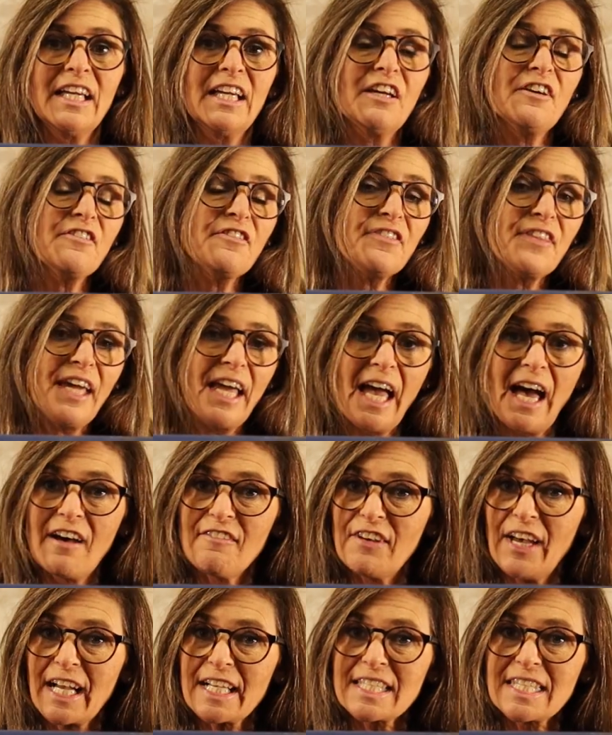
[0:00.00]
If they
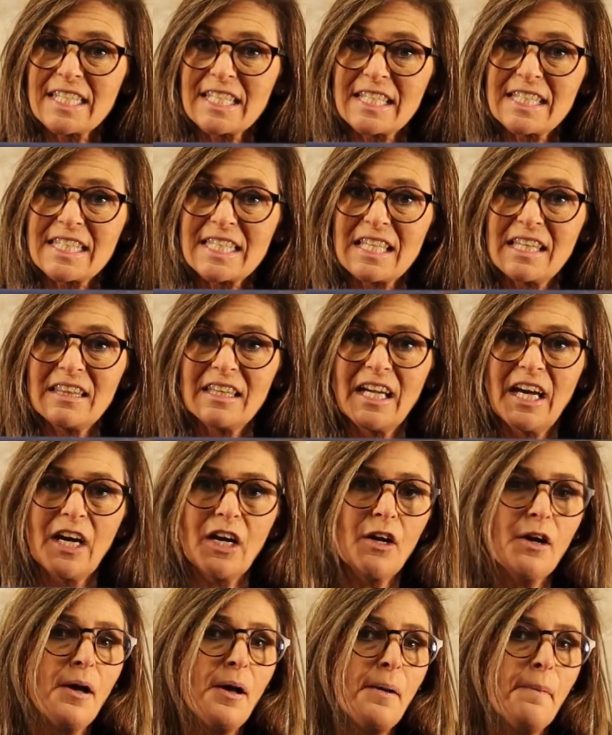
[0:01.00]
have accidents in
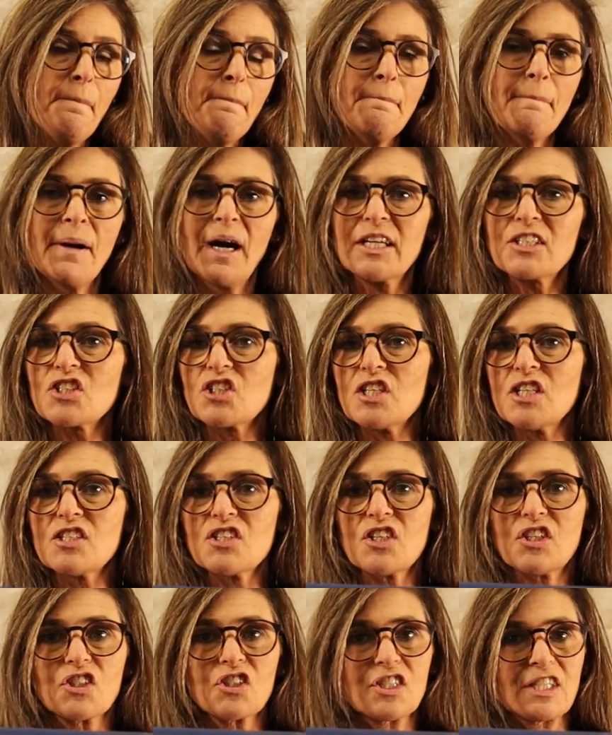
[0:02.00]
there, much
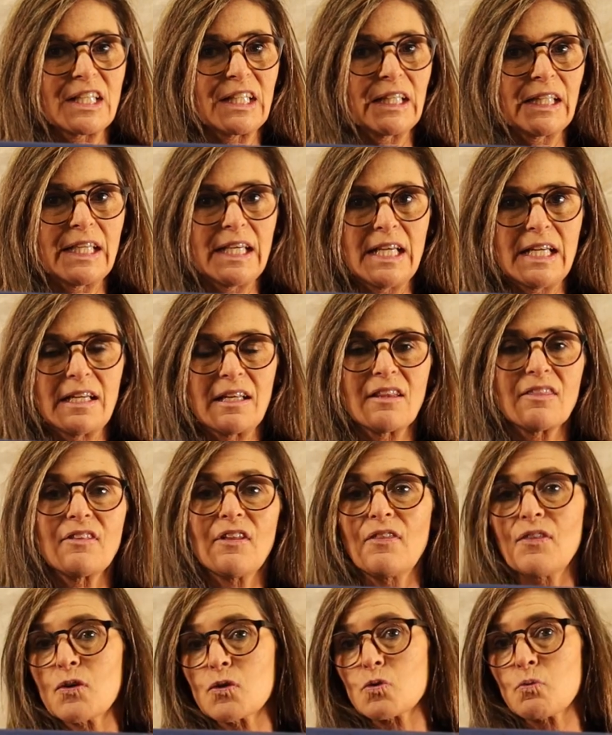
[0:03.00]
easier to clean
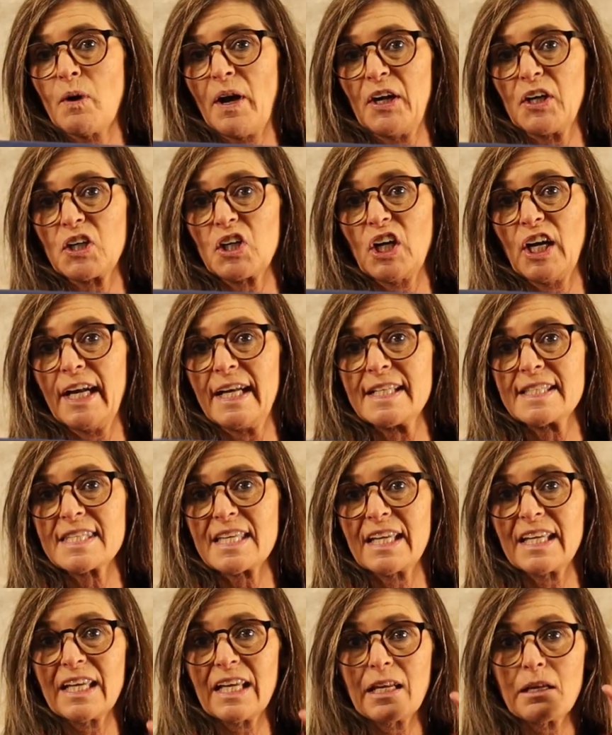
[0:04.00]
than those wire crates
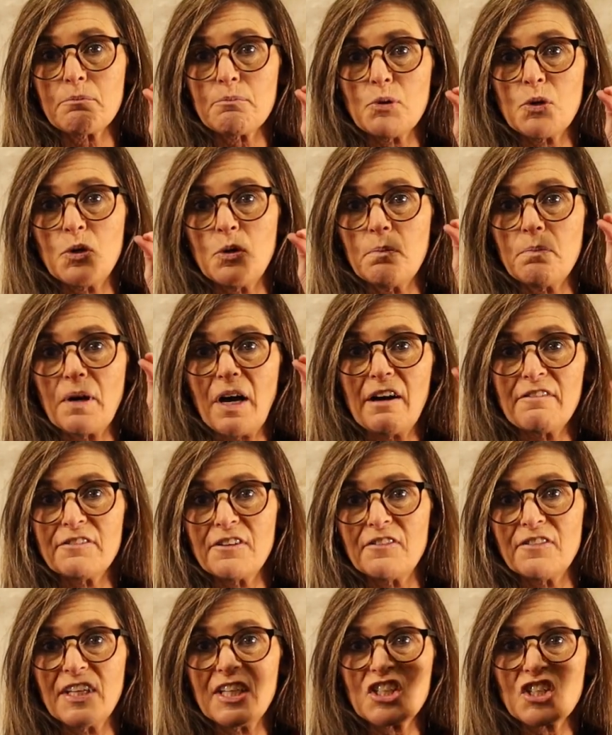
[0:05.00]
and getting poop off
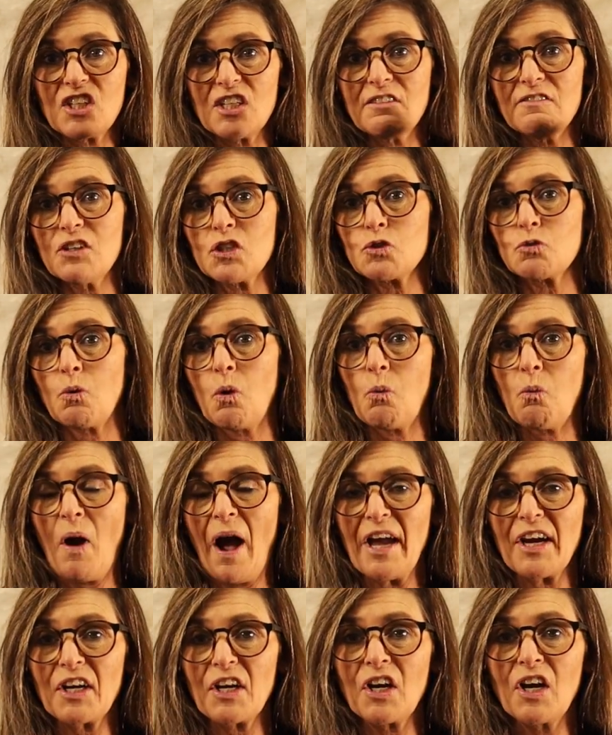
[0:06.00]
of each individual
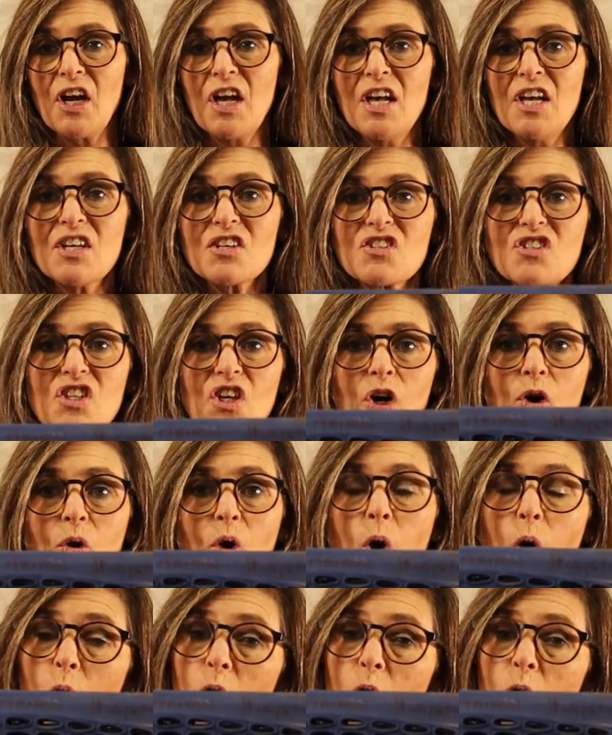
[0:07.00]
wire. So